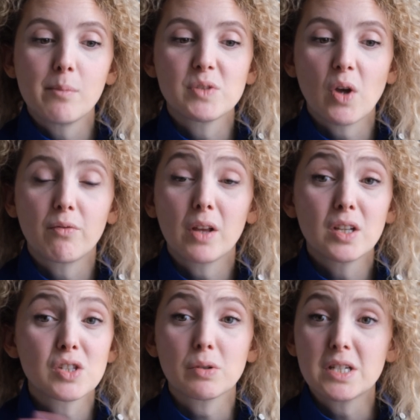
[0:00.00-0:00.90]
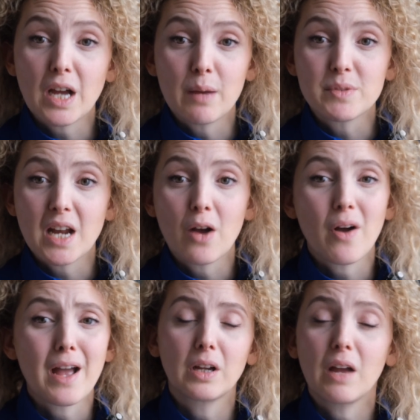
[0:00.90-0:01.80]
So I've read this 3 times
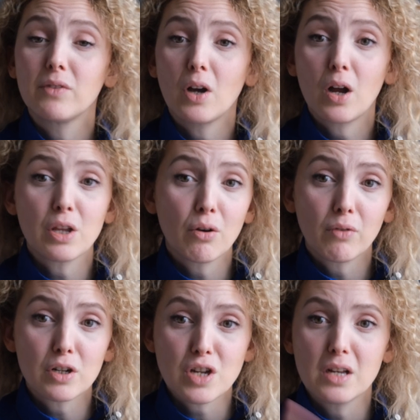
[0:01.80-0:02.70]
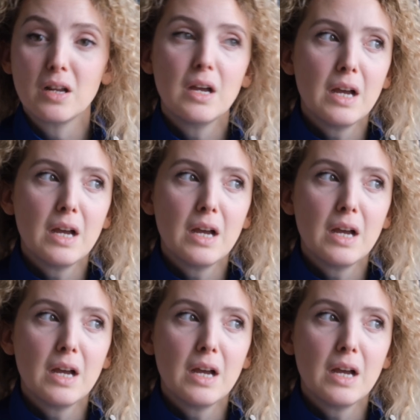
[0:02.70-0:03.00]
now. I have the audio version